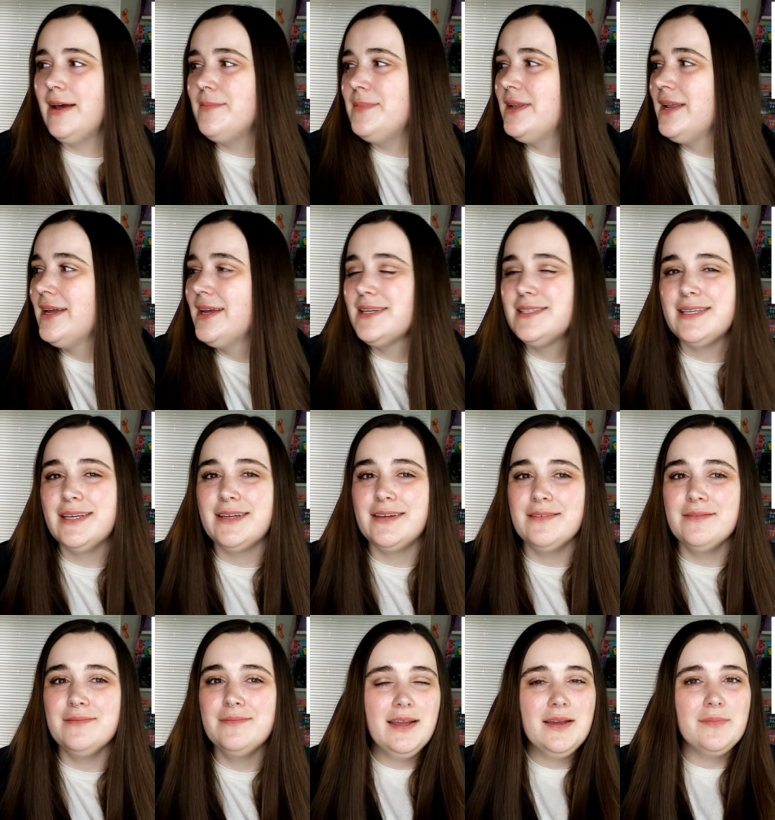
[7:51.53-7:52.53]
I mean, I guess I
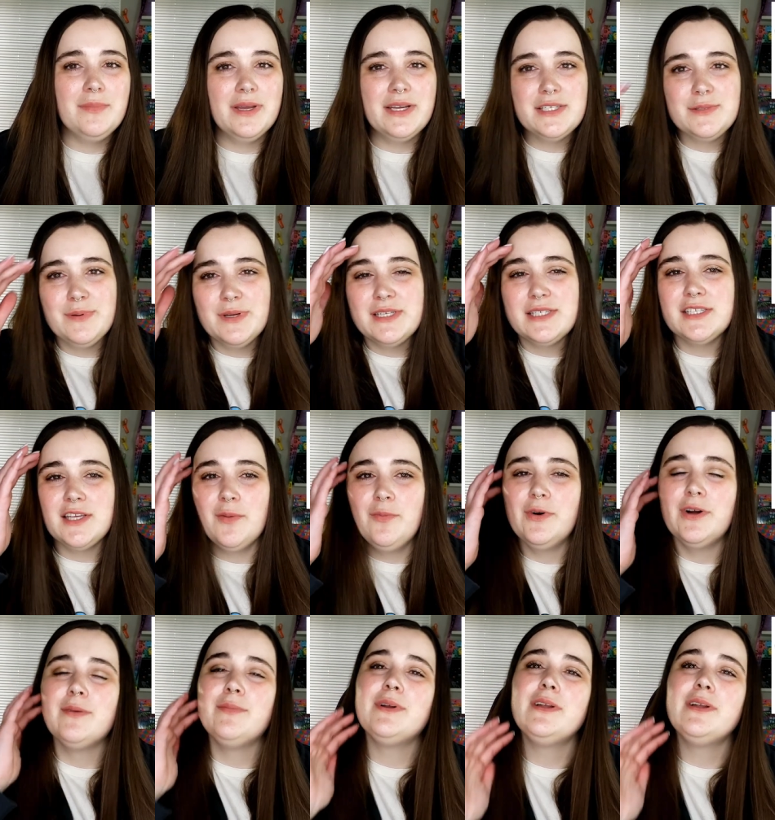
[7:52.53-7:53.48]
could I could make space somewhere,